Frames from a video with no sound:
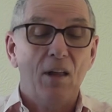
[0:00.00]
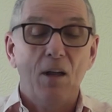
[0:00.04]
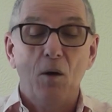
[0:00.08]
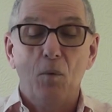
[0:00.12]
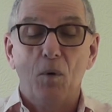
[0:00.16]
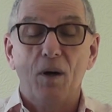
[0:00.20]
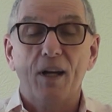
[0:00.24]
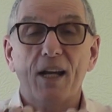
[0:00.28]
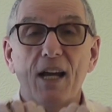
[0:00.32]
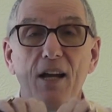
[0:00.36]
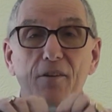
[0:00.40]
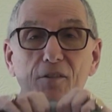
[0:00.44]

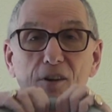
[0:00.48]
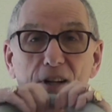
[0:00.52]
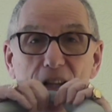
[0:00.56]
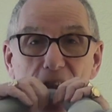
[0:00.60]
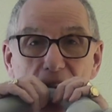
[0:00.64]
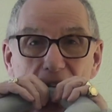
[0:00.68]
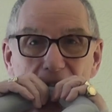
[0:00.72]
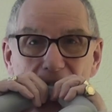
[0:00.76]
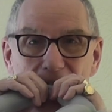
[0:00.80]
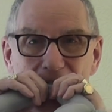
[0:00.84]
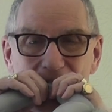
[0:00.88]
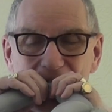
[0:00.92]
we'll get rid of
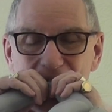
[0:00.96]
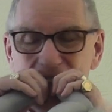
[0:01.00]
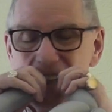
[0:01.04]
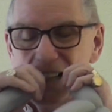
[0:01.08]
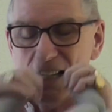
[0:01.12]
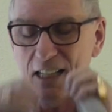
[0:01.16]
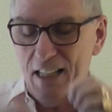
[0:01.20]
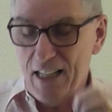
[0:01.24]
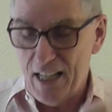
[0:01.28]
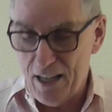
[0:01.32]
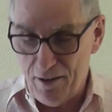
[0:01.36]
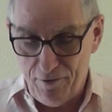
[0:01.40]
that
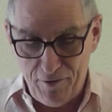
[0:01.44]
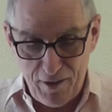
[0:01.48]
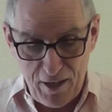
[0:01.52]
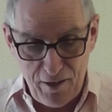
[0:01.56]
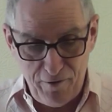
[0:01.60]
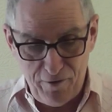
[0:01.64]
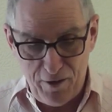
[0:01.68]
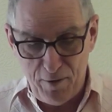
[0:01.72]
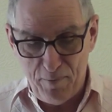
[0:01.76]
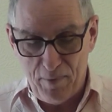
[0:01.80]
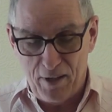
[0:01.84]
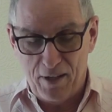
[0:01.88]
in our
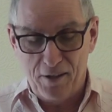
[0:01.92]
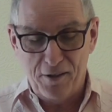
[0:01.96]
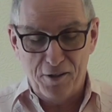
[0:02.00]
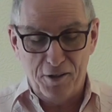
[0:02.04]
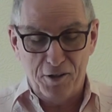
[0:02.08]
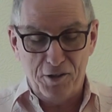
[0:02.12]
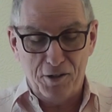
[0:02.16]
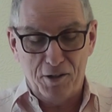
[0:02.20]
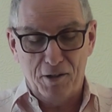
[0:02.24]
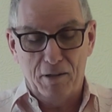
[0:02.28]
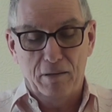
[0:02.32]
favourite method.